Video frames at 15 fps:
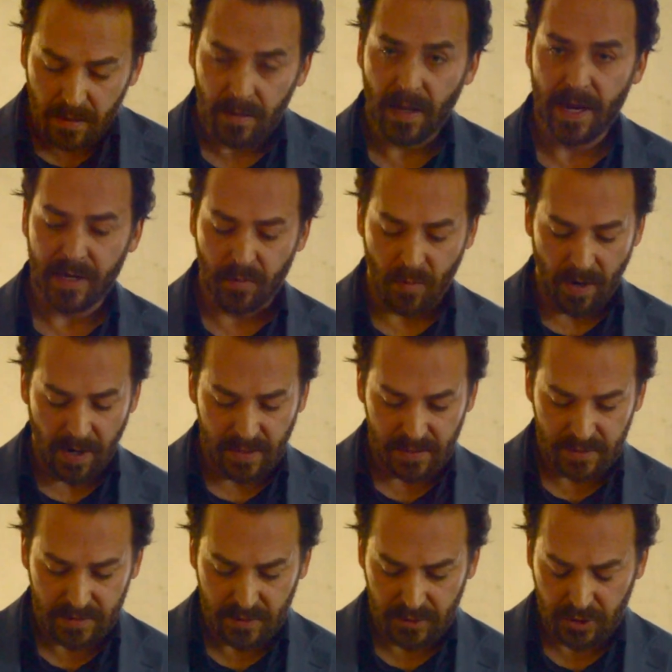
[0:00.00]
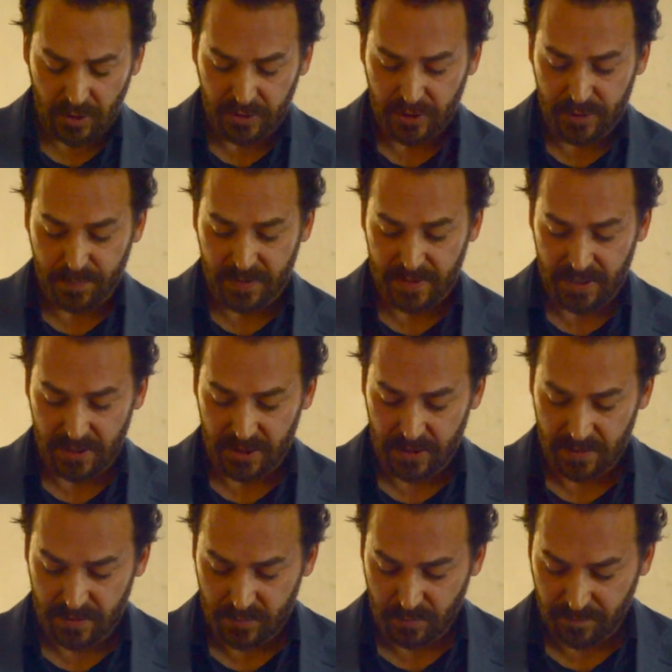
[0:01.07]
Likewise, the church's
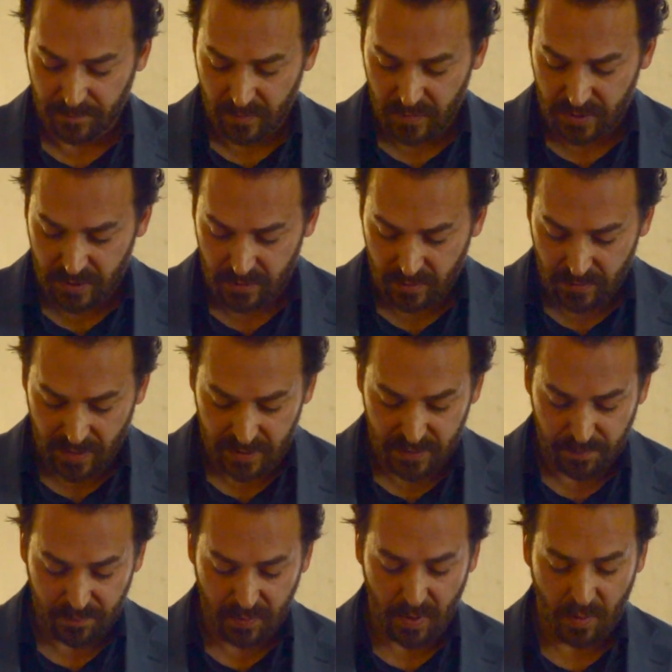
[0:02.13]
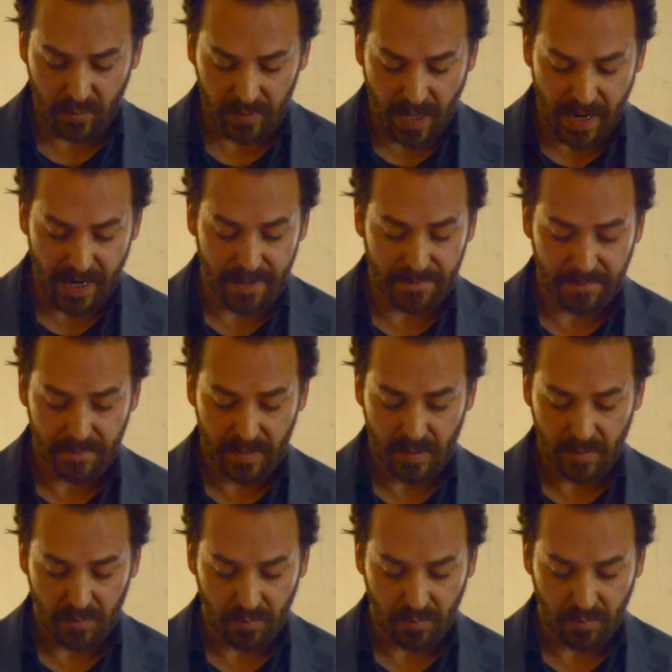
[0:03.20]
position is referred to as pro-life